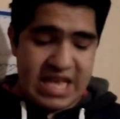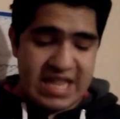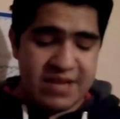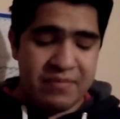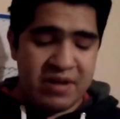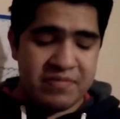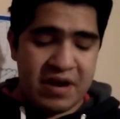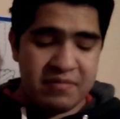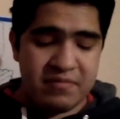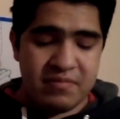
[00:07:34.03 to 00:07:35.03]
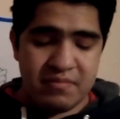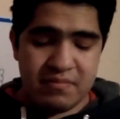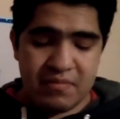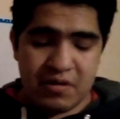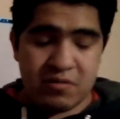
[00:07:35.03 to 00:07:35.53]
The animal farm
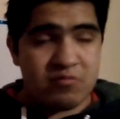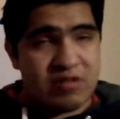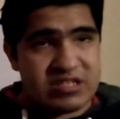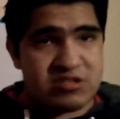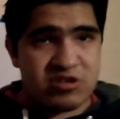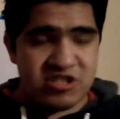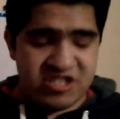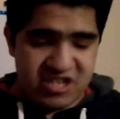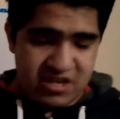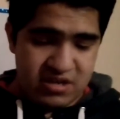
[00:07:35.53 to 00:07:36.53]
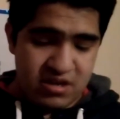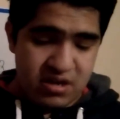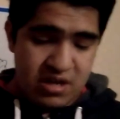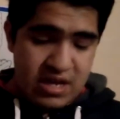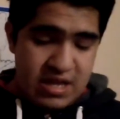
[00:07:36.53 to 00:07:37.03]
was Russia.
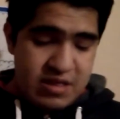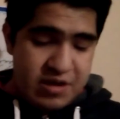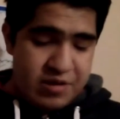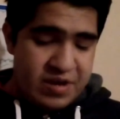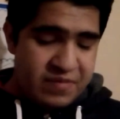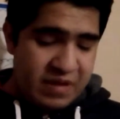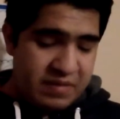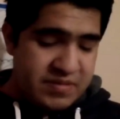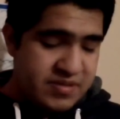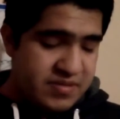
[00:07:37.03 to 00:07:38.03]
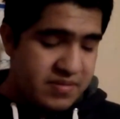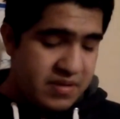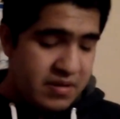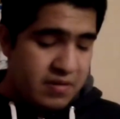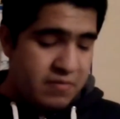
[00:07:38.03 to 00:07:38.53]
The other farms
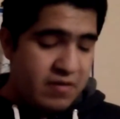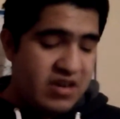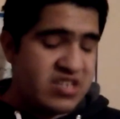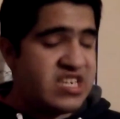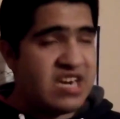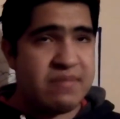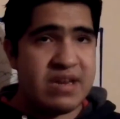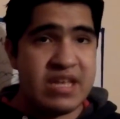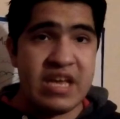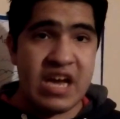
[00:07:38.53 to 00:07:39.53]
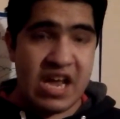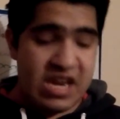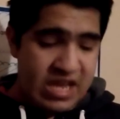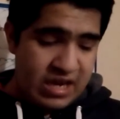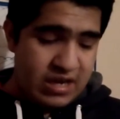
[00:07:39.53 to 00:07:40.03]
were Germany
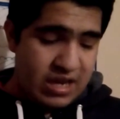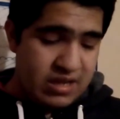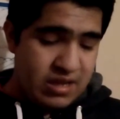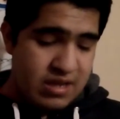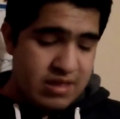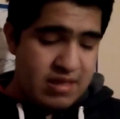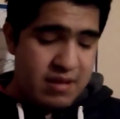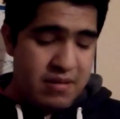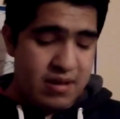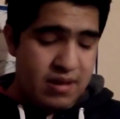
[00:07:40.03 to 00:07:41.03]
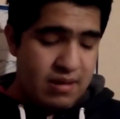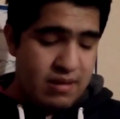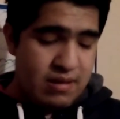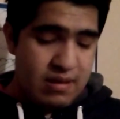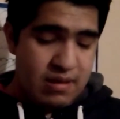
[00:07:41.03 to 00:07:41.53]
and England. The
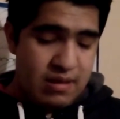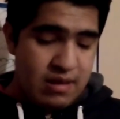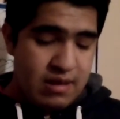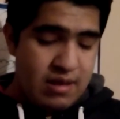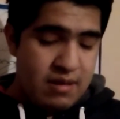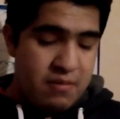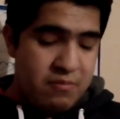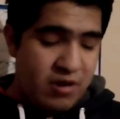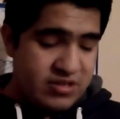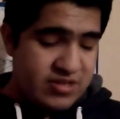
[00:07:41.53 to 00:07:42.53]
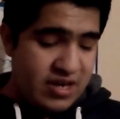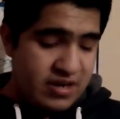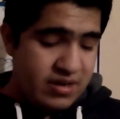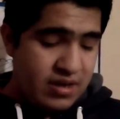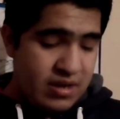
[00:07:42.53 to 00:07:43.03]

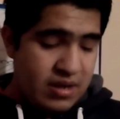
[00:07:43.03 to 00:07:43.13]
boxer